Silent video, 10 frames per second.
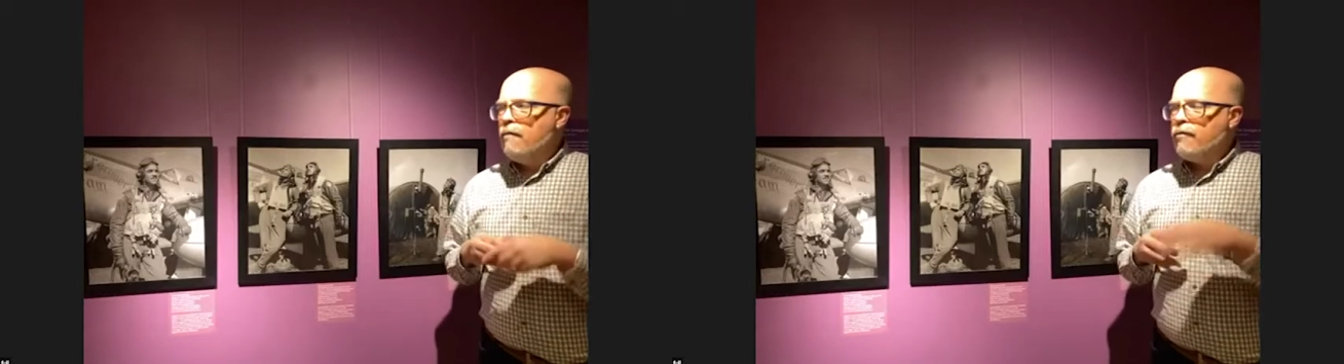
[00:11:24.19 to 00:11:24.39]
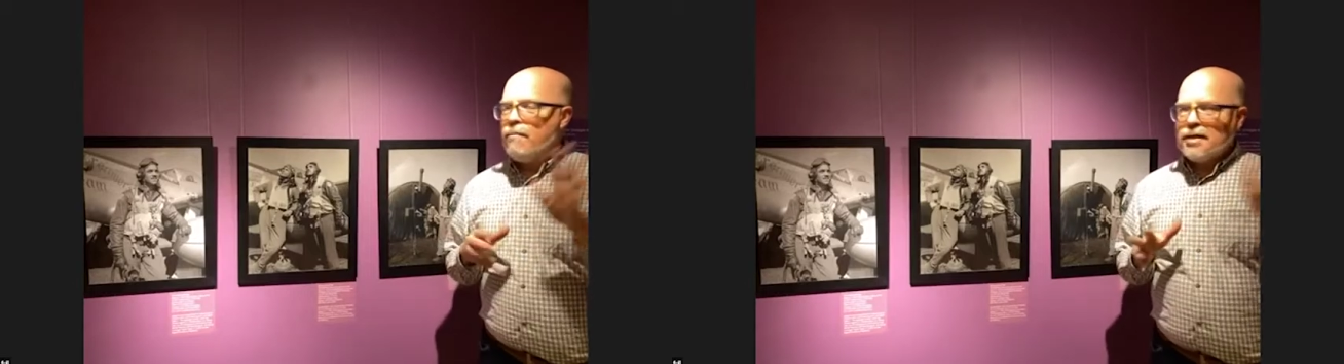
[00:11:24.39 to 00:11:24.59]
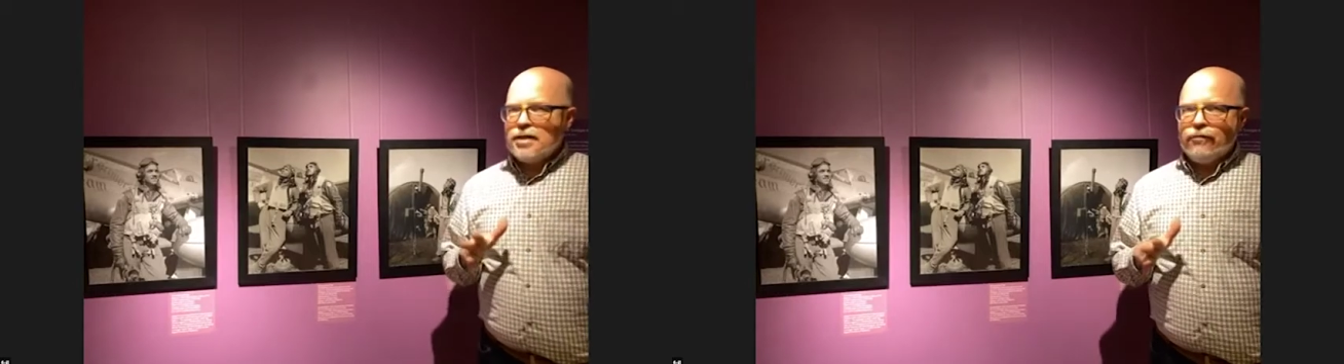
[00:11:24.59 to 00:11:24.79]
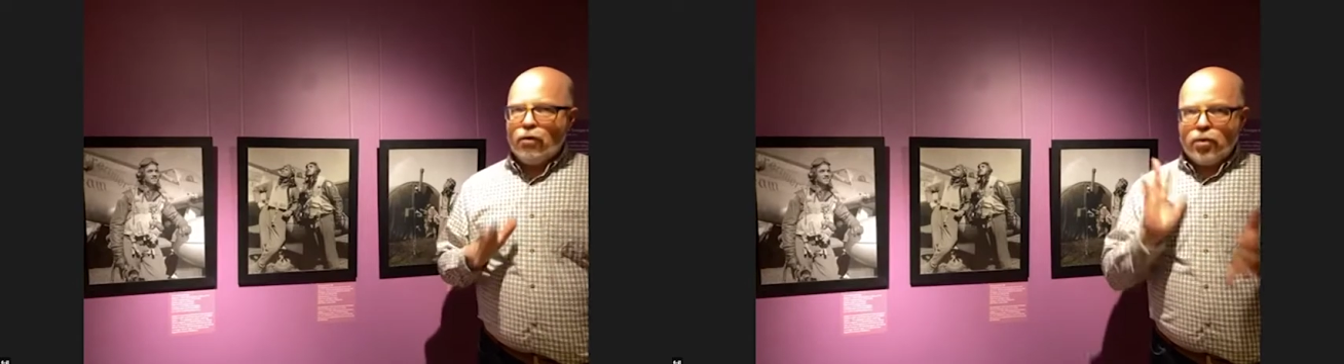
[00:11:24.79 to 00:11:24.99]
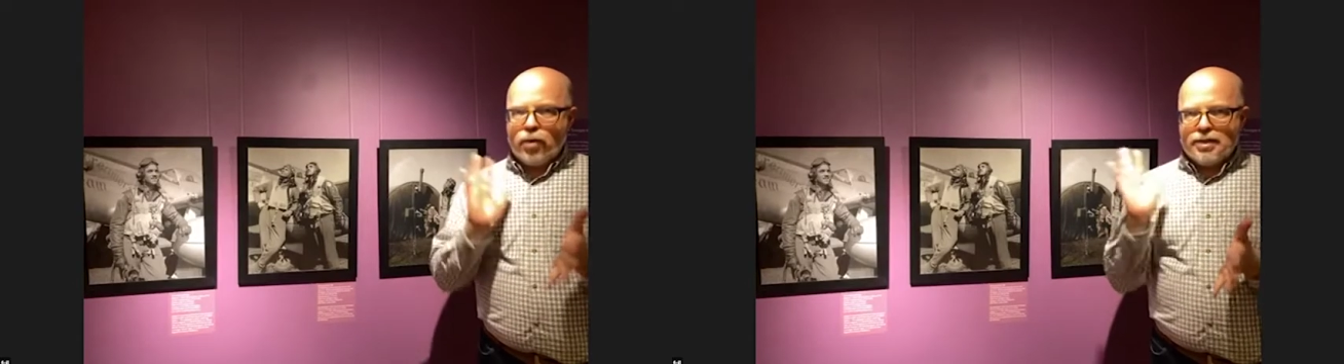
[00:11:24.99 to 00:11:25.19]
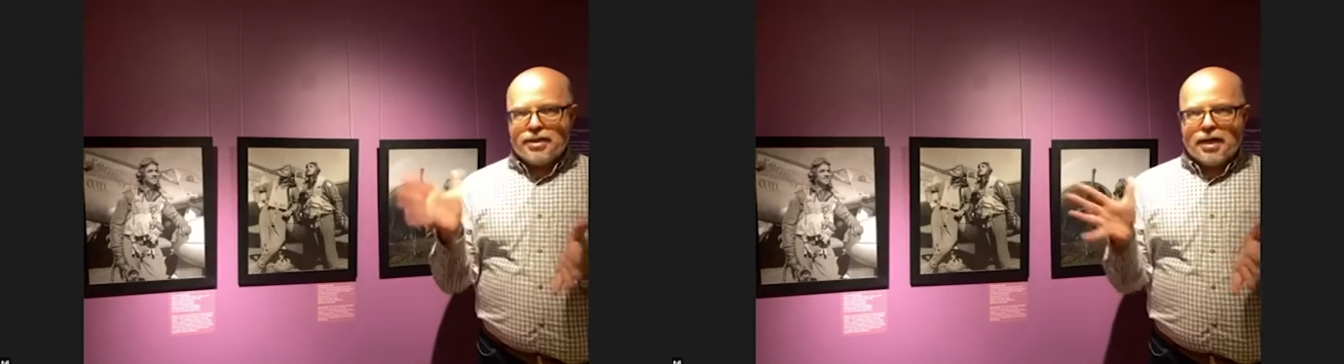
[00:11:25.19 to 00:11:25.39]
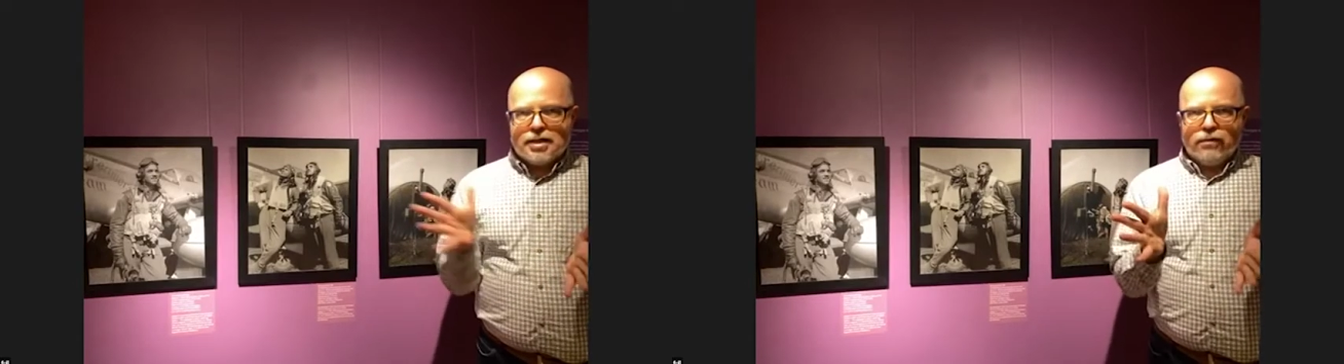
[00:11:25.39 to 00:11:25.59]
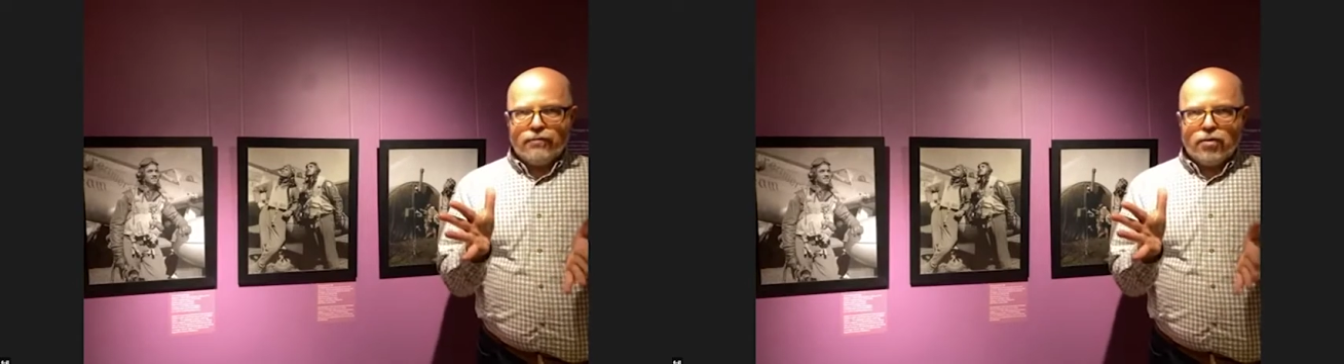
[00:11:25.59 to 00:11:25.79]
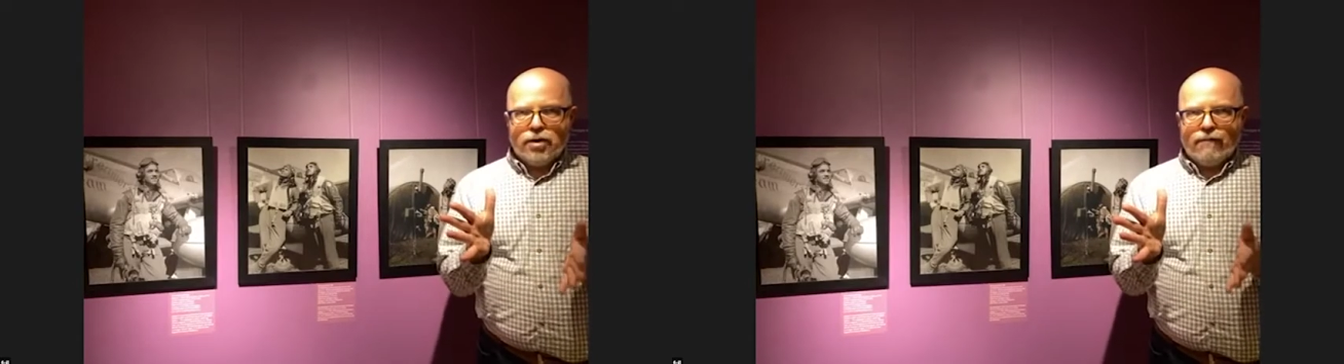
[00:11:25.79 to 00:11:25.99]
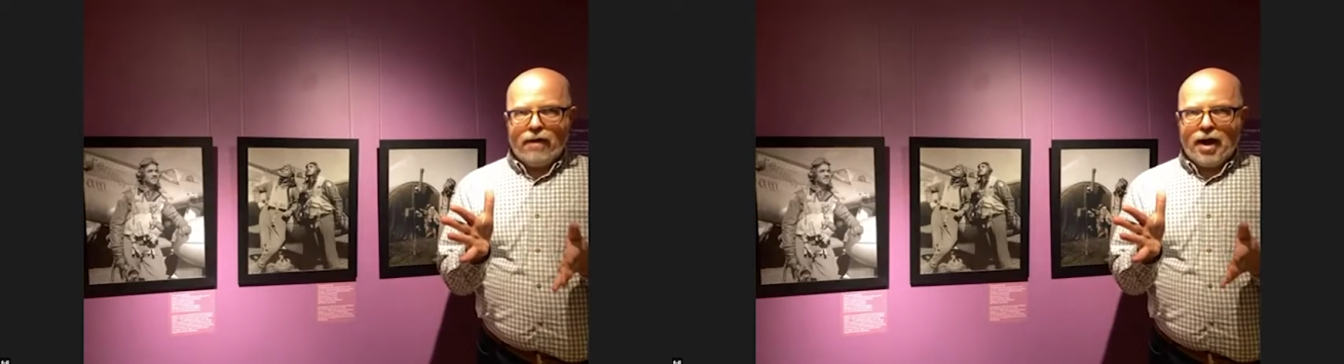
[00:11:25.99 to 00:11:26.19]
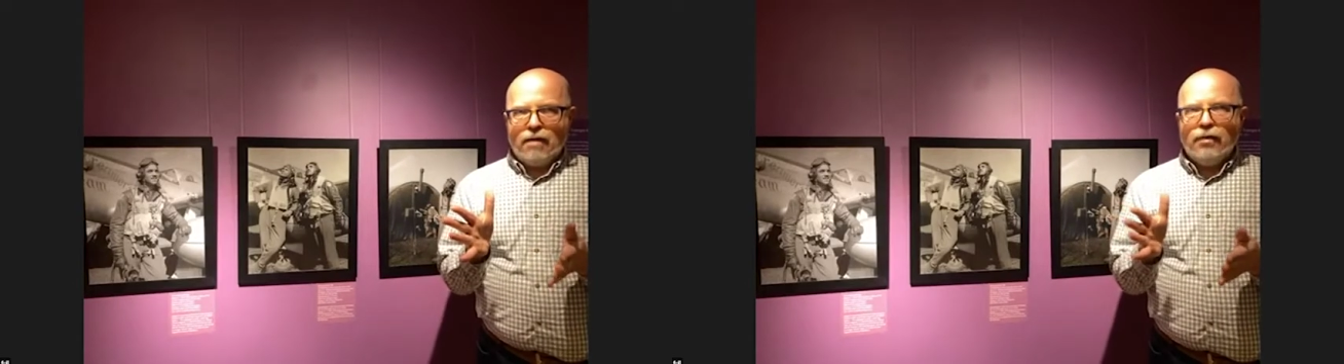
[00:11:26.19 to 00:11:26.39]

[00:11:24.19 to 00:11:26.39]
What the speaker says: from 1941 to 1945.